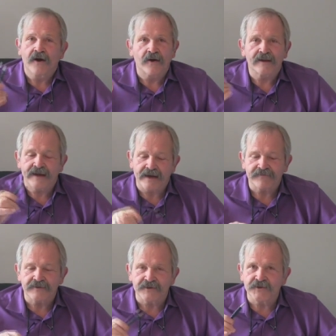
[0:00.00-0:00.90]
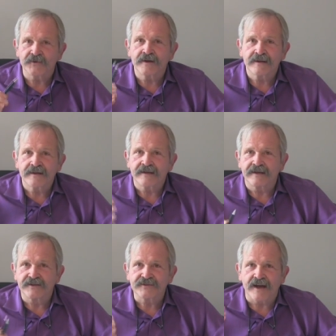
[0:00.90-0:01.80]
All I have to do
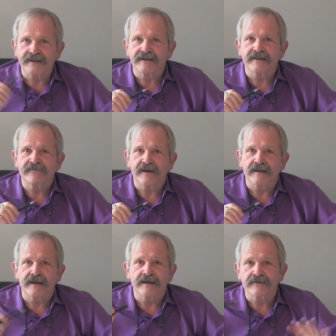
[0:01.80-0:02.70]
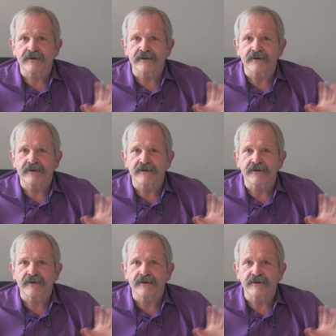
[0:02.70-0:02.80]
is identify that